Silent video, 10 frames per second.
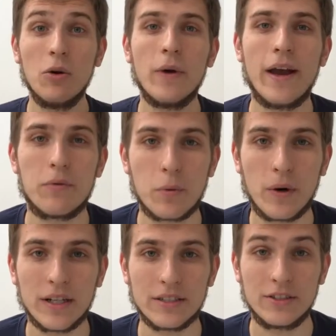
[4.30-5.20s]
Hello
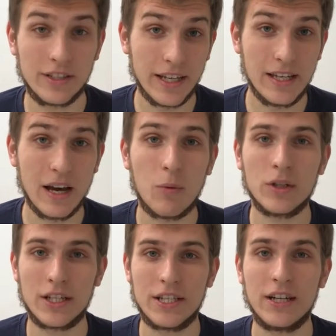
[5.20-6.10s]
everyone, today I
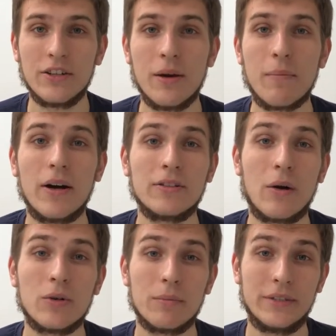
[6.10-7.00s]
want to tell you about
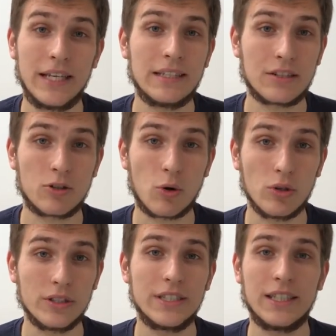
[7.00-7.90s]
our updated
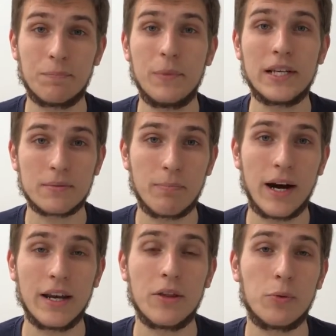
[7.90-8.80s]
crawler Netpeak
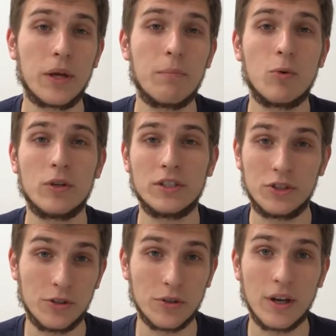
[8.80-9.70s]
Spider
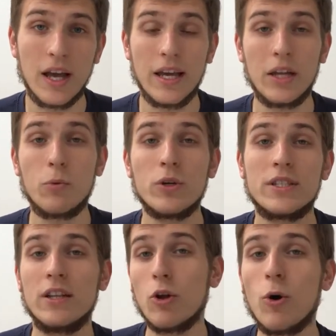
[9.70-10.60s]
3.2. It was
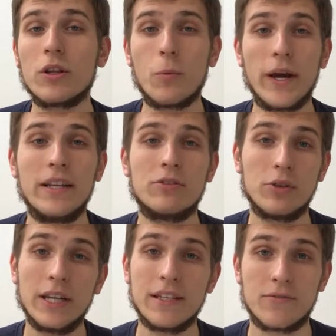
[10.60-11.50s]
a long-awaited
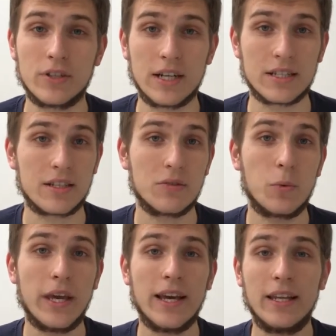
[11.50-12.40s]
release for us because
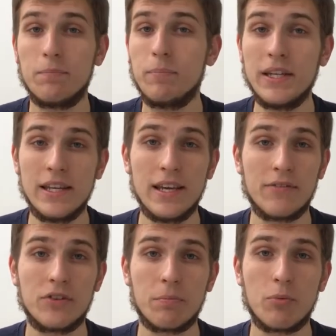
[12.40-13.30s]
we added
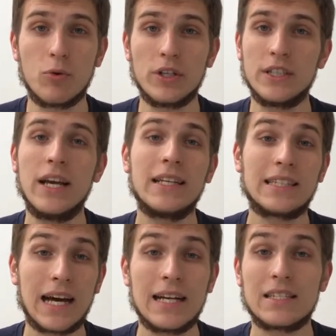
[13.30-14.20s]
PDF reports,
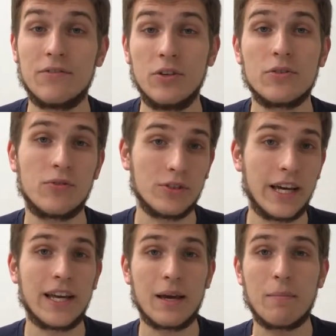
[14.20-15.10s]
tons of useful
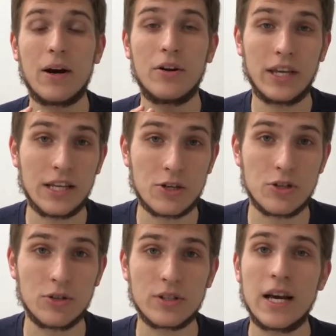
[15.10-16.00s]
data about
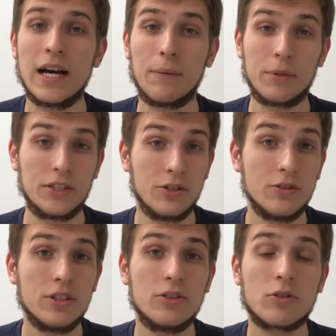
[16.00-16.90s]
issues,
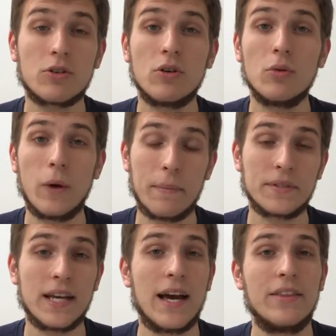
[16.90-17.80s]
opportunity to crawl
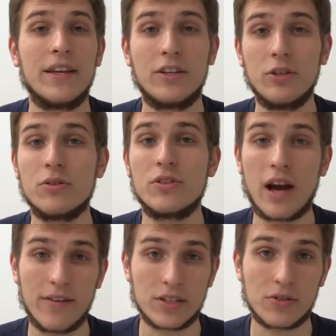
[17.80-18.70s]
websites that use
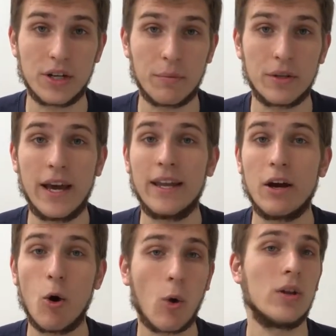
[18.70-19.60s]
JavaScript, and a
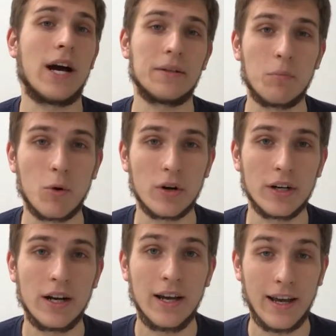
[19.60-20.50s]
whole lot more.
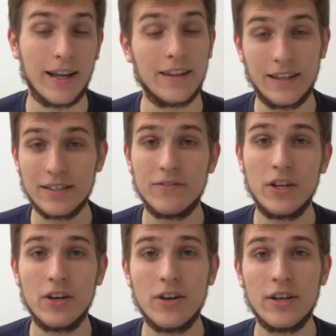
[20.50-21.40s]
And this
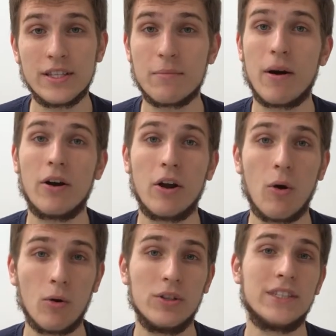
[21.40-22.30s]
video is about
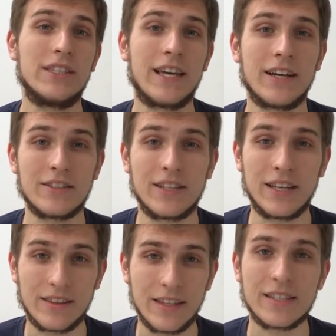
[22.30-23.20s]
all the details
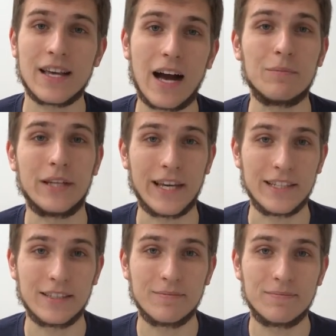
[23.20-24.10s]
in this update.